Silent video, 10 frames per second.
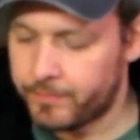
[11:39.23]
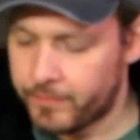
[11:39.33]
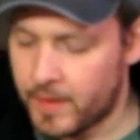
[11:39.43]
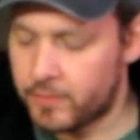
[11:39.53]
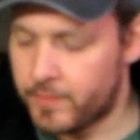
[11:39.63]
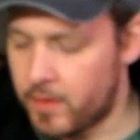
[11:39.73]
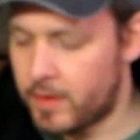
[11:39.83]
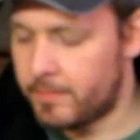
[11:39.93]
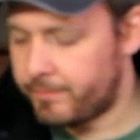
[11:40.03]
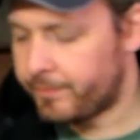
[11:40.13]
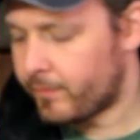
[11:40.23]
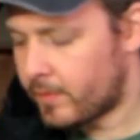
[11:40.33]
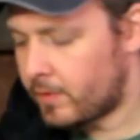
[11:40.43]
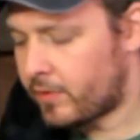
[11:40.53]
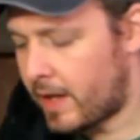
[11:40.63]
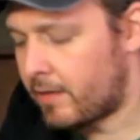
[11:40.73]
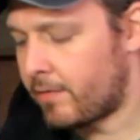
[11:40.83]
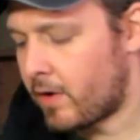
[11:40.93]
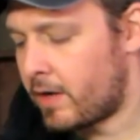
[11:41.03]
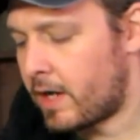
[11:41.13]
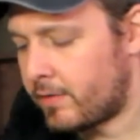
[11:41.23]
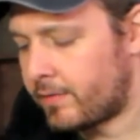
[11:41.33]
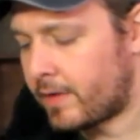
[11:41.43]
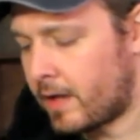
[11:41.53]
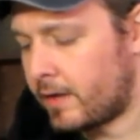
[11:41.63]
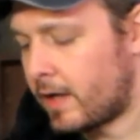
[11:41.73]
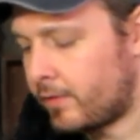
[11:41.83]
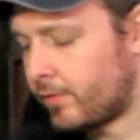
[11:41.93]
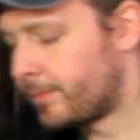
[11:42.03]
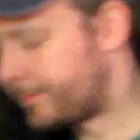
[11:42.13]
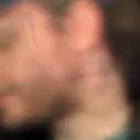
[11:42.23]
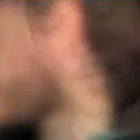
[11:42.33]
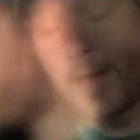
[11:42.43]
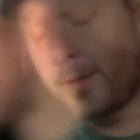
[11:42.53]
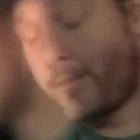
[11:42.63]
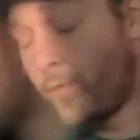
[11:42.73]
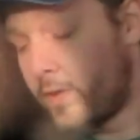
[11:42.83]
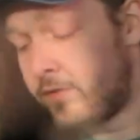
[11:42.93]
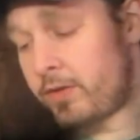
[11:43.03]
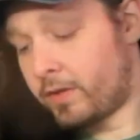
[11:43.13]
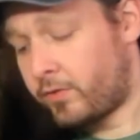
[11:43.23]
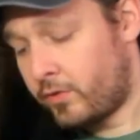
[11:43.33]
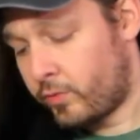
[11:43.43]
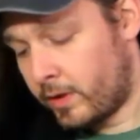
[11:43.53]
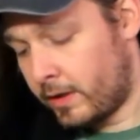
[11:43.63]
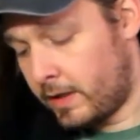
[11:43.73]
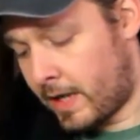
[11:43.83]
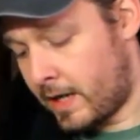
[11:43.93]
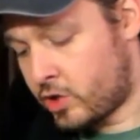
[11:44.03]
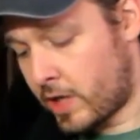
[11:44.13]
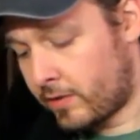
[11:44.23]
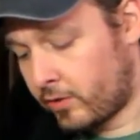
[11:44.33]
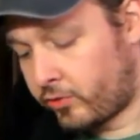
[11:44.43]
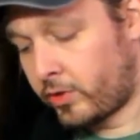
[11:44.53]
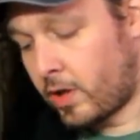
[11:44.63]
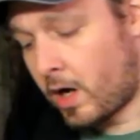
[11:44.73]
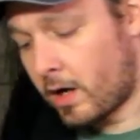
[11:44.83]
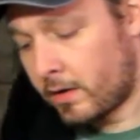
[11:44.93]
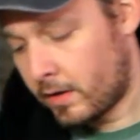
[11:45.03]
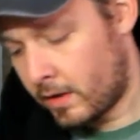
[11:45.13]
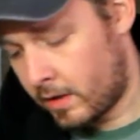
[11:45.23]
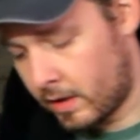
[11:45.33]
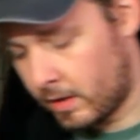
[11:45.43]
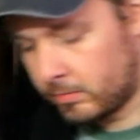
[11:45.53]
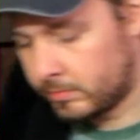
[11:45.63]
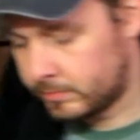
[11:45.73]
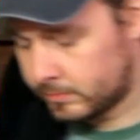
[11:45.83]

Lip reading: It's getting very nice. It's getting nicer. The Magnum 46 is really a gentle cigar, and